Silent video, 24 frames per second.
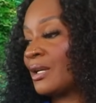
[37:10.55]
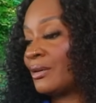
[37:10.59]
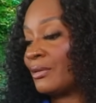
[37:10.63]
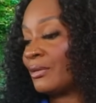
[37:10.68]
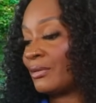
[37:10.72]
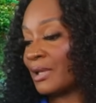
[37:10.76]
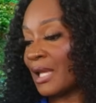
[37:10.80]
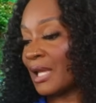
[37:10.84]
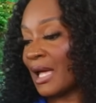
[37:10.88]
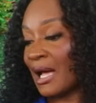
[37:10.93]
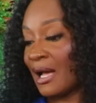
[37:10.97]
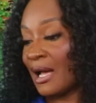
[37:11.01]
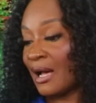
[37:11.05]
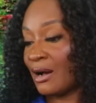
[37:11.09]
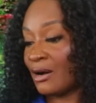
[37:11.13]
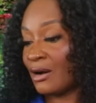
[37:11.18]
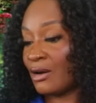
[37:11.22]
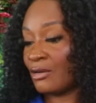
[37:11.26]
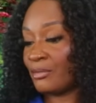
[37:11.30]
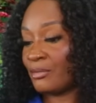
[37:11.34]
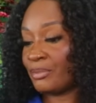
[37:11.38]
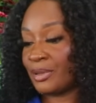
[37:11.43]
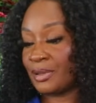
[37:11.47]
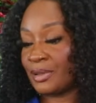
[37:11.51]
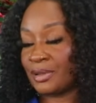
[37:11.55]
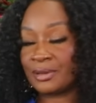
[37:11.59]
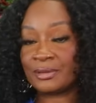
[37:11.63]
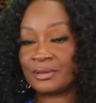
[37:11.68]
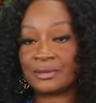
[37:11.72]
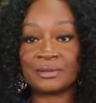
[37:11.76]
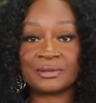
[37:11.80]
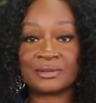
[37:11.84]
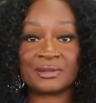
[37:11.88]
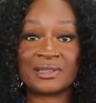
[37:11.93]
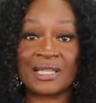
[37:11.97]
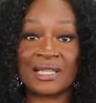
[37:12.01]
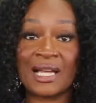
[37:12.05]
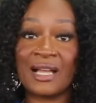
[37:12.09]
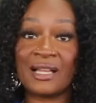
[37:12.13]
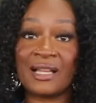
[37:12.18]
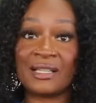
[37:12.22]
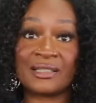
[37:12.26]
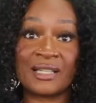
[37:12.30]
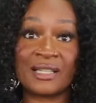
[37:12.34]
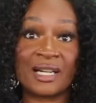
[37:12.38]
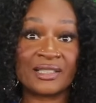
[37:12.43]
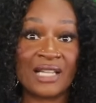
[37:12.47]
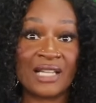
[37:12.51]
Well, I hope y'all
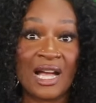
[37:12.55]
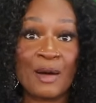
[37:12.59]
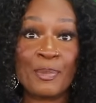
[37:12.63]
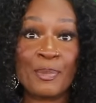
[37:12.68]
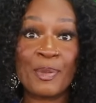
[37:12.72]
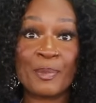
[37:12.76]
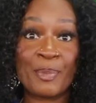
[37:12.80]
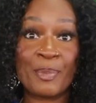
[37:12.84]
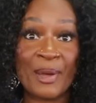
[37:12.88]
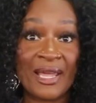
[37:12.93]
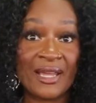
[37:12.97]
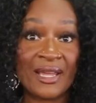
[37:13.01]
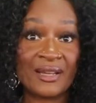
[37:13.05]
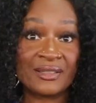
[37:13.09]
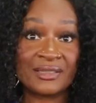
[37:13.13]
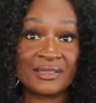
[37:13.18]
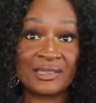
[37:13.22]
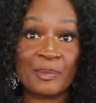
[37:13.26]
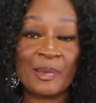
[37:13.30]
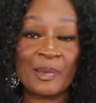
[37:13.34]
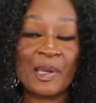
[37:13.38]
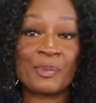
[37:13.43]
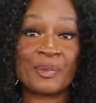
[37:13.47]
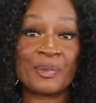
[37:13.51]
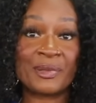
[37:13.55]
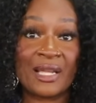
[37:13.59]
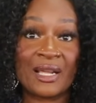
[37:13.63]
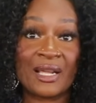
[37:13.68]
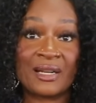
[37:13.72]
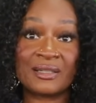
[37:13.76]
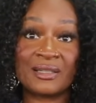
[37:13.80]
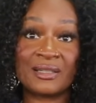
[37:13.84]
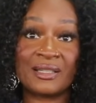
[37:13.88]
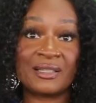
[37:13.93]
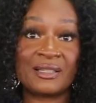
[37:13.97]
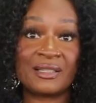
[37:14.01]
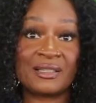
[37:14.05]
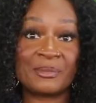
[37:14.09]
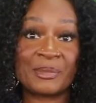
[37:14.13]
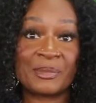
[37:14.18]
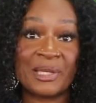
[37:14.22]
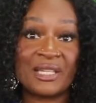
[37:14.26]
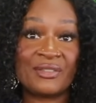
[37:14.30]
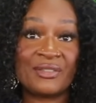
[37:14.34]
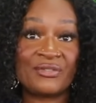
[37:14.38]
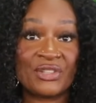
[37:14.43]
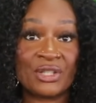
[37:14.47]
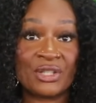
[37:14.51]
are y'all preparing the people that are um
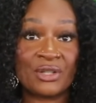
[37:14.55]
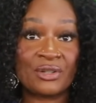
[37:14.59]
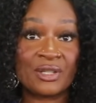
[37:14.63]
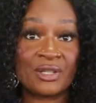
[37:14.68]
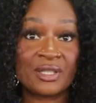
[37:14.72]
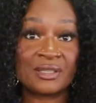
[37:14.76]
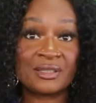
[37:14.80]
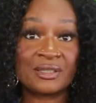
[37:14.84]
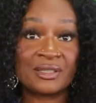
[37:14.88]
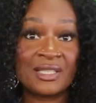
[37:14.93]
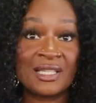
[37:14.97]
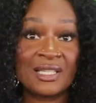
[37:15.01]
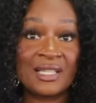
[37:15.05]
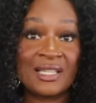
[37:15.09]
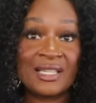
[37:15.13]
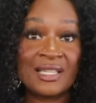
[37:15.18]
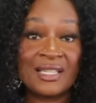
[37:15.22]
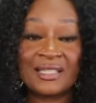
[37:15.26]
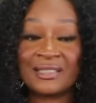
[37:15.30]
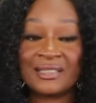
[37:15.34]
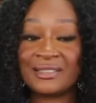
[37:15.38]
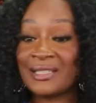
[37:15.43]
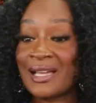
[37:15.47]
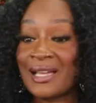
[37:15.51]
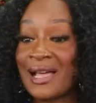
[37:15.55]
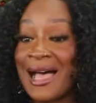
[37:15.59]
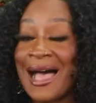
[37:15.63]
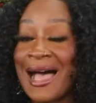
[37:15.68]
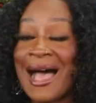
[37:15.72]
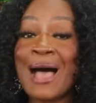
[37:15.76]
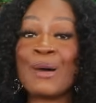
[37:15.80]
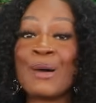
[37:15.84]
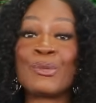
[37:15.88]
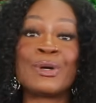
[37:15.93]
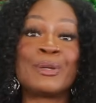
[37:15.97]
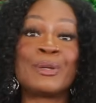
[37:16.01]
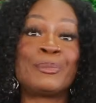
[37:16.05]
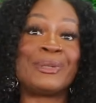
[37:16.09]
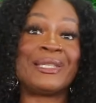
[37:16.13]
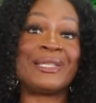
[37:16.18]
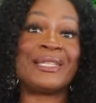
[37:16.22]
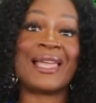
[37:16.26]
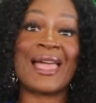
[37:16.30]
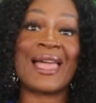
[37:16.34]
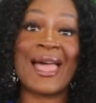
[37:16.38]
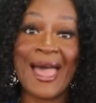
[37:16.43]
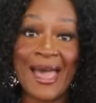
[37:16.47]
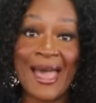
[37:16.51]
in Florida. Y'all, I would
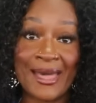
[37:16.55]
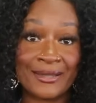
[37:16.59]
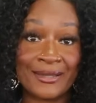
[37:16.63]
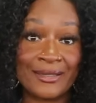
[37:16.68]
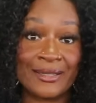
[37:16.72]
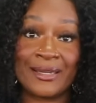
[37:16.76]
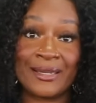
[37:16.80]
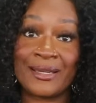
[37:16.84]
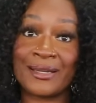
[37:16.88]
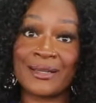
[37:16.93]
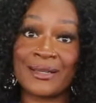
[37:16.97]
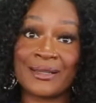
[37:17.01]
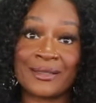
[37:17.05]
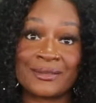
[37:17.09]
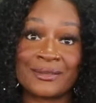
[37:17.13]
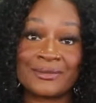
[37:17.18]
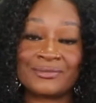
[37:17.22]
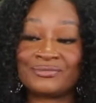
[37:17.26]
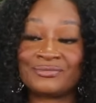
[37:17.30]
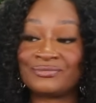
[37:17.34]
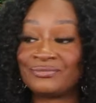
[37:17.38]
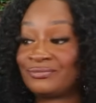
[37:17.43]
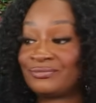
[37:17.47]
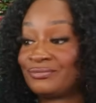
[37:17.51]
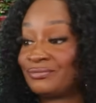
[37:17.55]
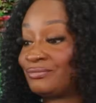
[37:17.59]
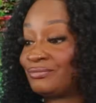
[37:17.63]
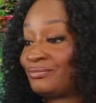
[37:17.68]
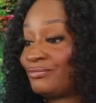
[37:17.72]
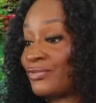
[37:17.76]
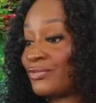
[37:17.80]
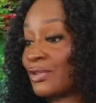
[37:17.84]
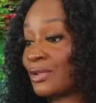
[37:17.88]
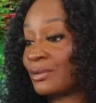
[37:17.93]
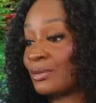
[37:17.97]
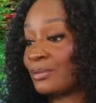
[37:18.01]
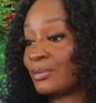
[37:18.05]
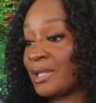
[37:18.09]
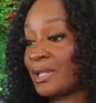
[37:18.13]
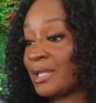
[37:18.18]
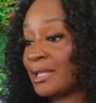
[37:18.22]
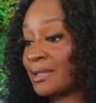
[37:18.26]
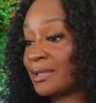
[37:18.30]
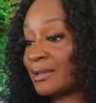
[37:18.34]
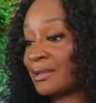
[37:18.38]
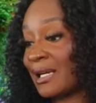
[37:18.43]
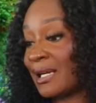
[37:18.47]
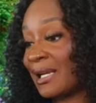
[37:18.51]
be out of there for
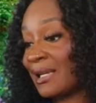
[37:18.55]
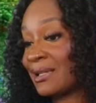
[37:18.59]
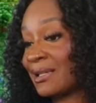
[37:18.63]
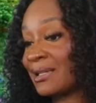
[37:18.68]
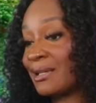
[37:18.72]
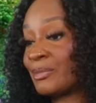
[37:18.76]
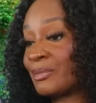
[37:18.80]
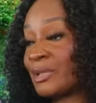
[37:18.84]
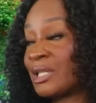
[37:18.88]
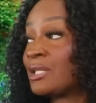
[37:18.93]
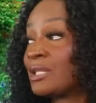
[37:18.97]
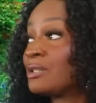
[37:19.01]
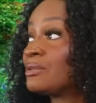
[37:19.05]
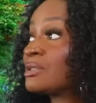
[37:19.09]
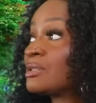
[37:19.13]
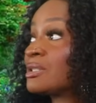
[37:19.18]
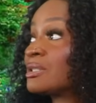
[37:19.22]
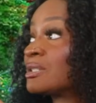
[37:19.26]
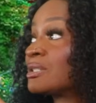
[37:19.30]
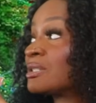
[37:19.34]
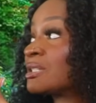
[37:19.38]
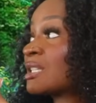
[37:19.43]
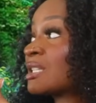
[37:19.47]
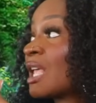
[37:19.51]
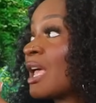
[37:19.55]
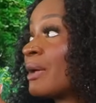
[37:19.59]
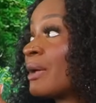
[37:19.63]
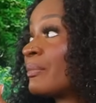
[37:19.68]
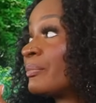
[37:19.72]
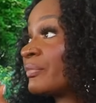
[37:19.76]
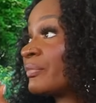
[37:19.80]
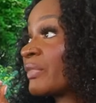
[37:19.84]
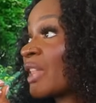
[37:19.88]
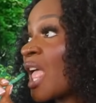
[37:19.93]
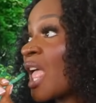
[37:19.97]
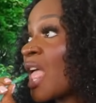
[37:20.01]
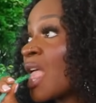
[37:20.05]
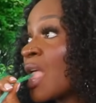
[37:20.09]
real. I'd come to Houston or something.